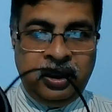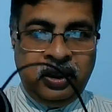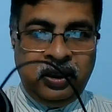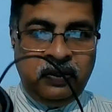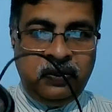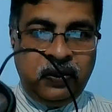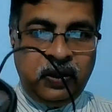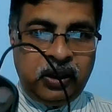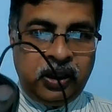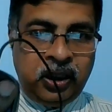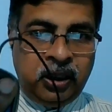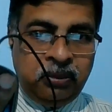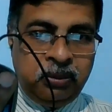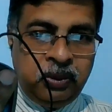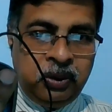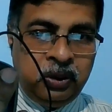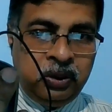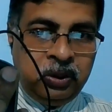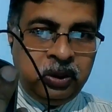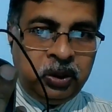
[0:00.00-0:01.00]
In fact, I'm
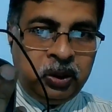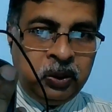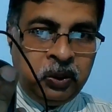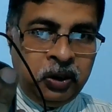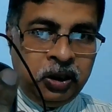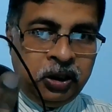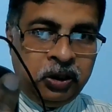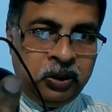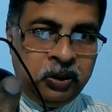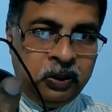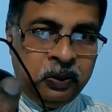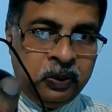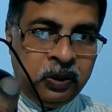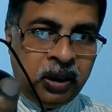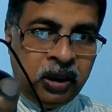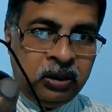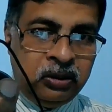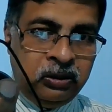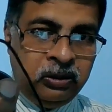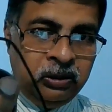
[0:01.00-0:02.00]
going to show it to you
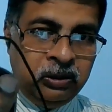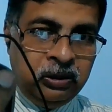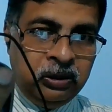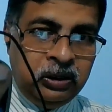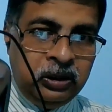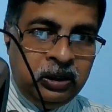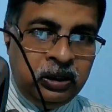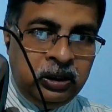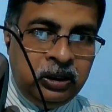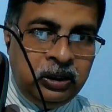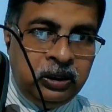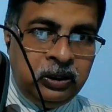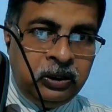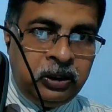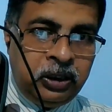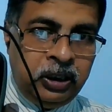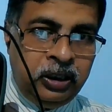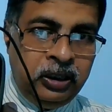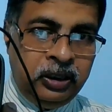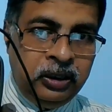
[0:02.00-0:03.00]
now.
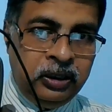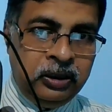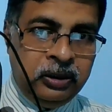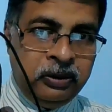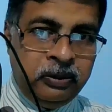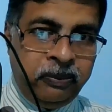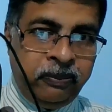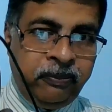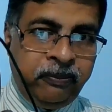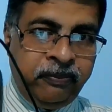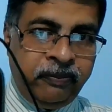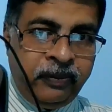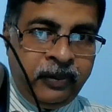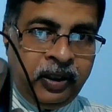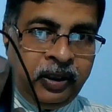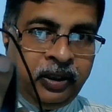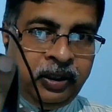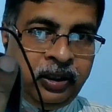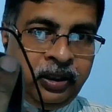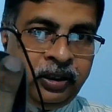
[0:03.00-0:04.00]
Okay,
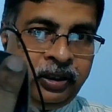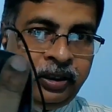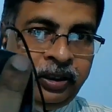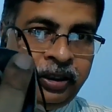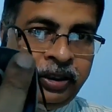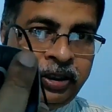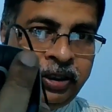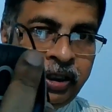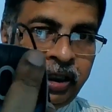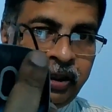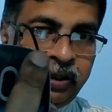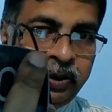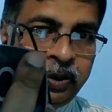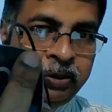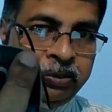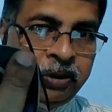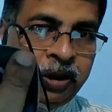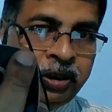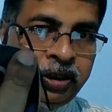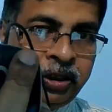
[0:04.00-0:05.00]
this is how
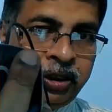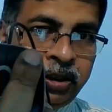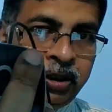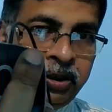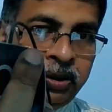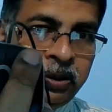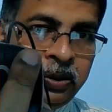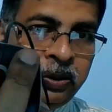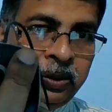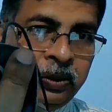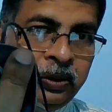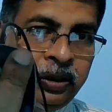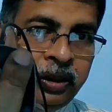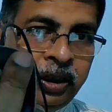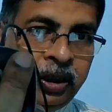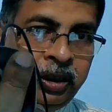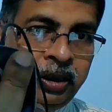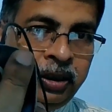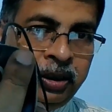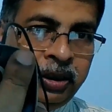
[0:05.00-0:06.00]
you must hold
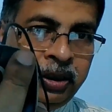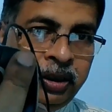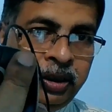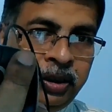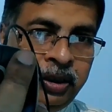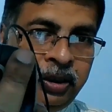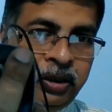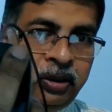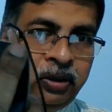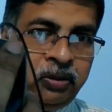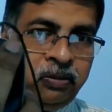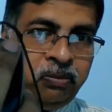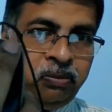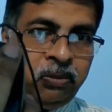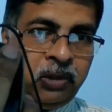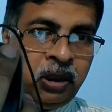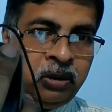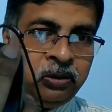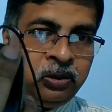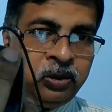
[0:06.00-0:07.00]
the
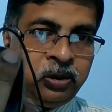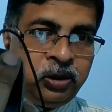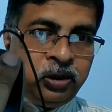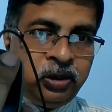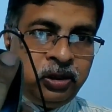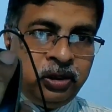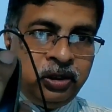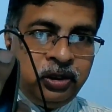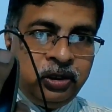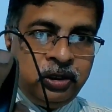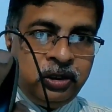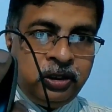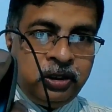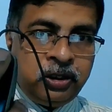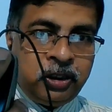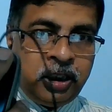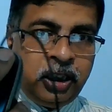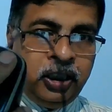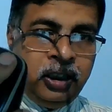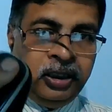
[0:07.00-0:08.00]
mouse.
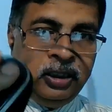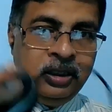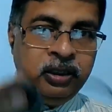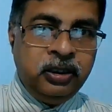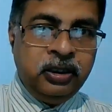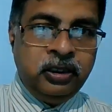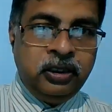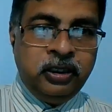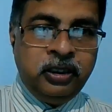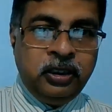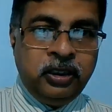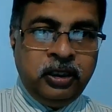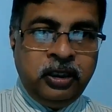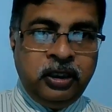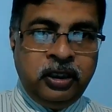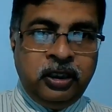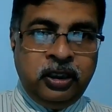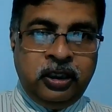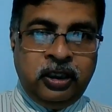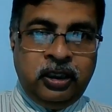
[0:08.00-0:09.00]
Okay,
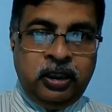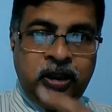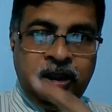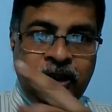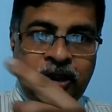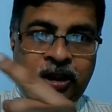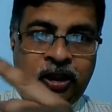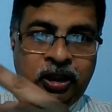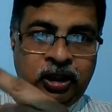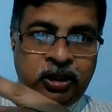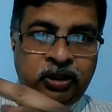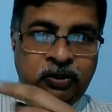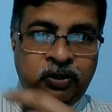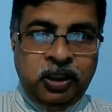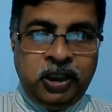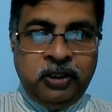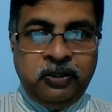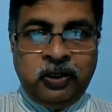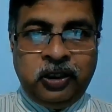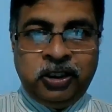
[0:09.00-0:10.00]
let's
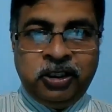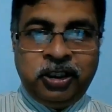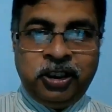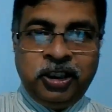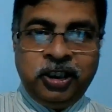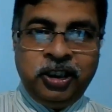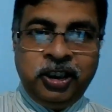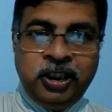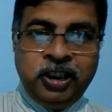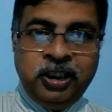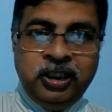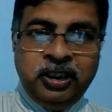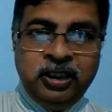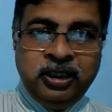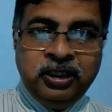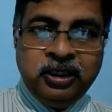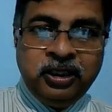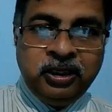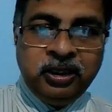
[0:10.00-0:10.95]
read what's written here.